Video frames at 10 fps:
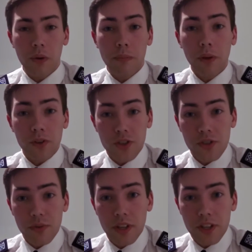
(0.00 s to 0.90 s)
Well,
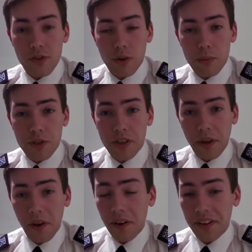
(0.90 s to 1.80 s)
apologies for the interruption,
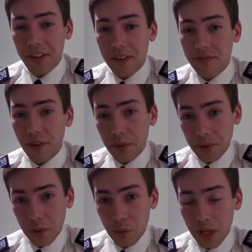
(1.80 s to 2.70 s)
then I had a
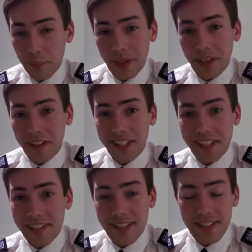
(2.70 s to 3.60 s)
phone call coming that I
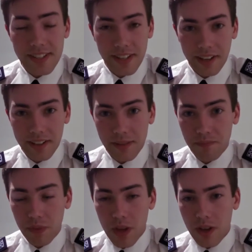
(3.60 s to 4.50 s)
needed to take.
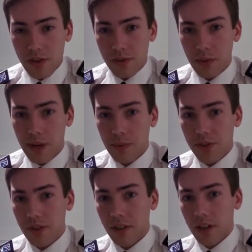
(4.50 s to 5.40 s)
So where
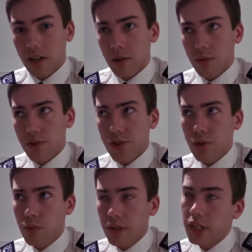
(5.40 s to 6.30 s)
was I? I was
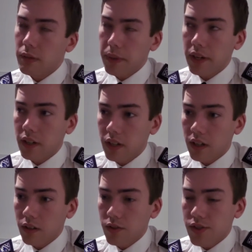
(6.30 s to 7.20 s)
talking
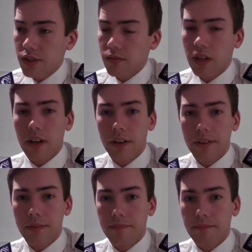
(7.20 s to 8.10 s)
about that
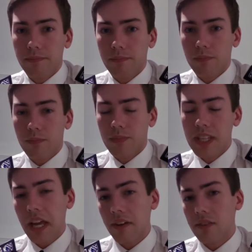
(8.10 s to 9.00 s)
I
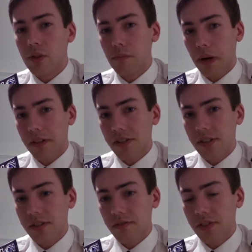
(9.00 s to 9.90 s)
did have a good
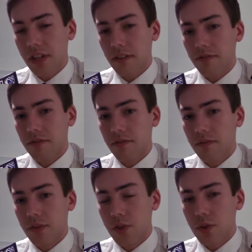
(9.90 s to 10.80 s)
basis of stuff
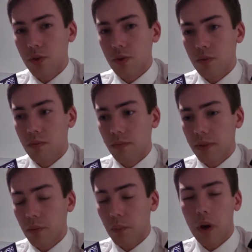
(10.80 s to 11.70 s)
to
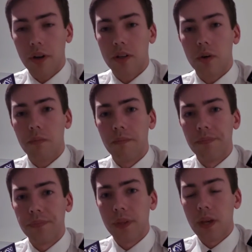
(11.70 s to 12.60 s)
work on,